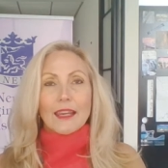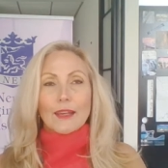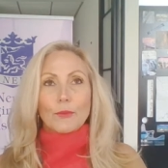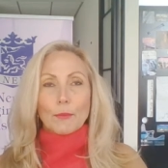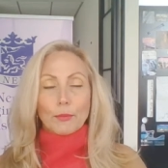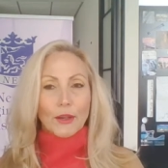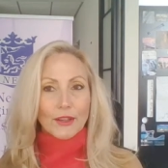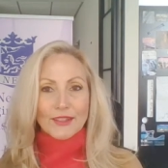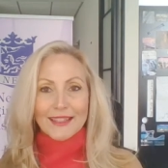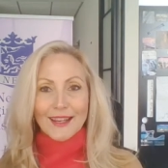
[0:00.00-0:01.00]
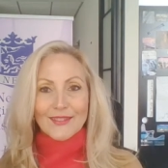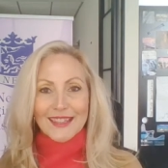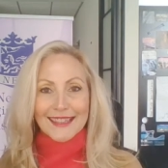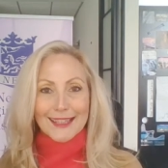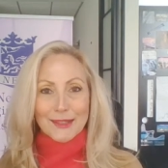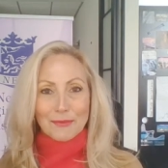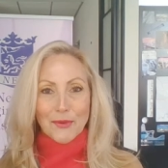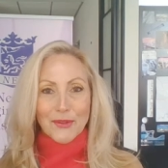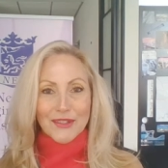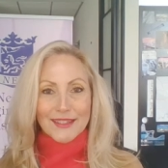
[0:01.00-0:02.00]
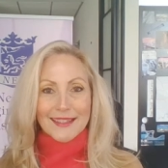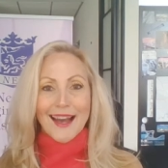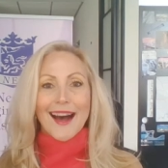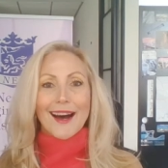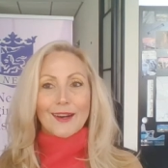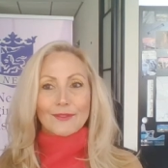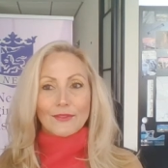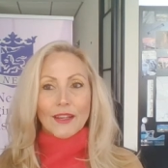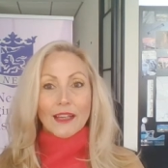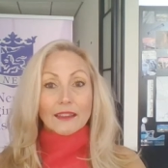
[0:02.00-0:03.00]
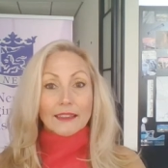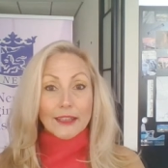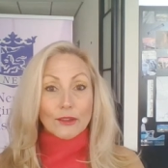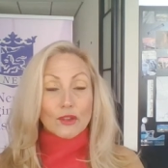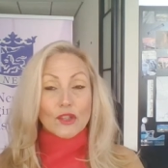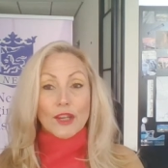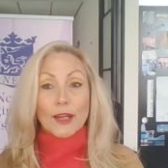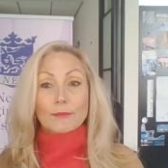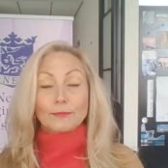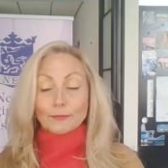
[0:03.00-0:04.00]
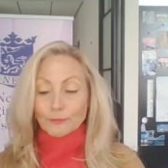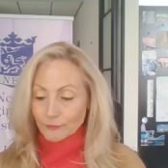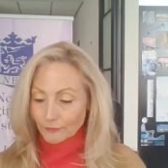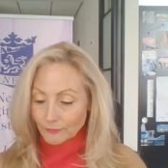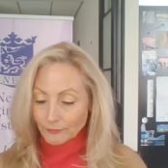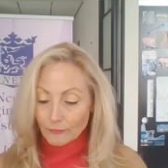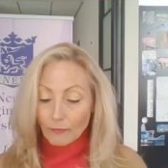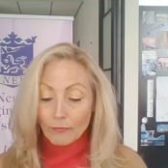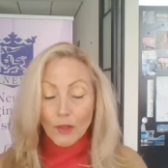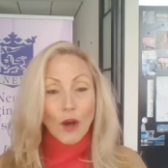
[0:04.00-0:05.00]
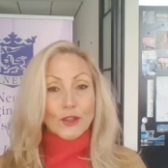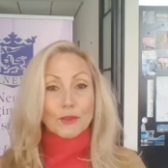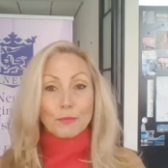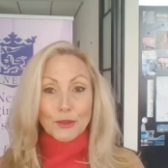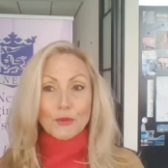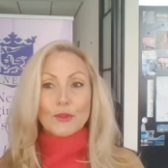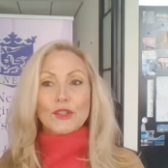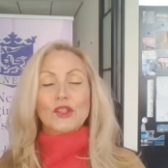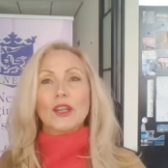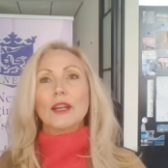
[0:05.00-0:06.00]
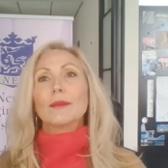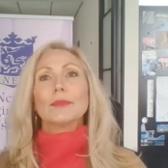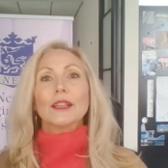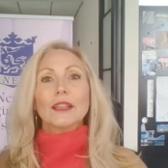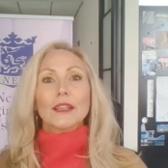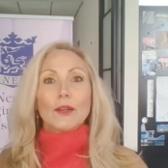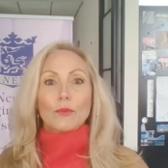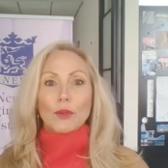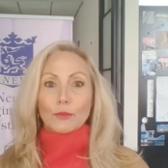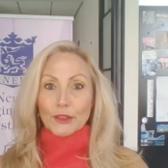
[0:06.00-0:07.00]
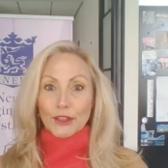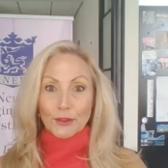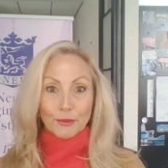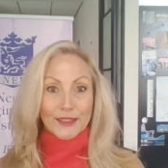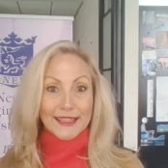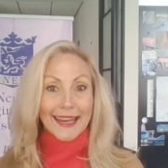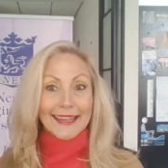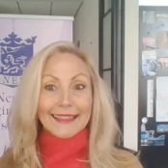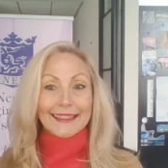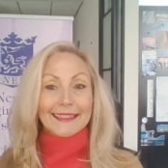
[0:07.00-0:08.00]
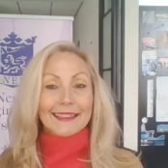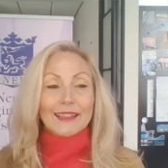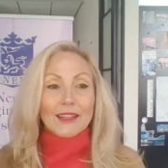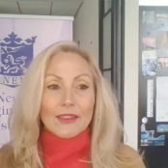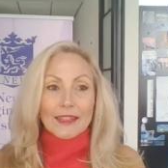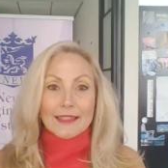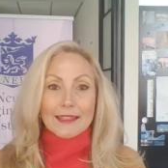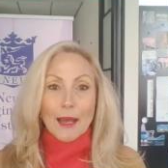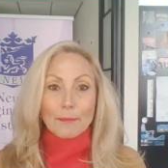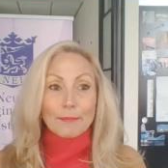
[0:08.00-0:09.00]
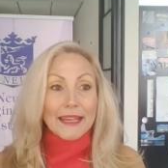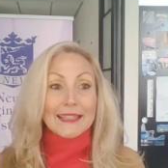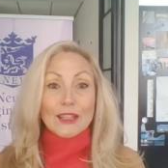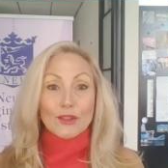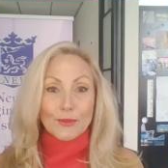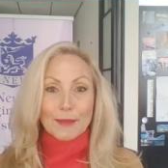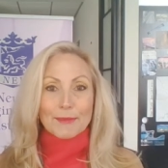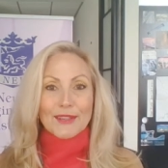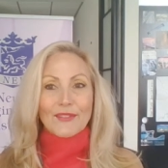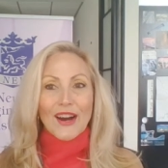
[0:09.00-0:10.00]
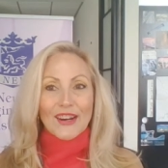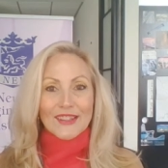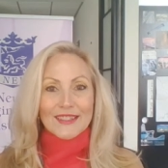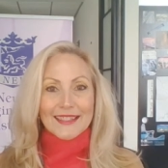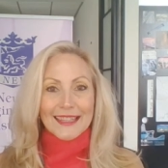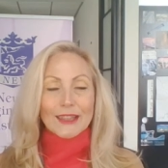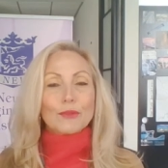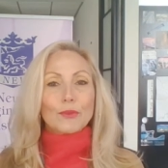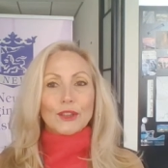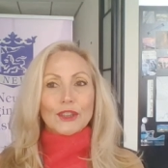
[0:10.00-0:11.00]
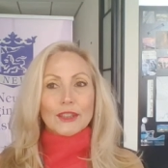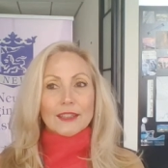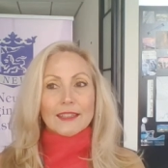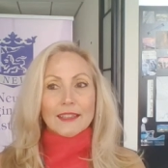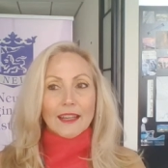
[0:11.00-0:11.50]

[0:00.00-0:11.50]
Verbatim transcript: we put ourselves in these roles of leadership, entrepreneurship, where we're creating these amazing dreams of ours in the world,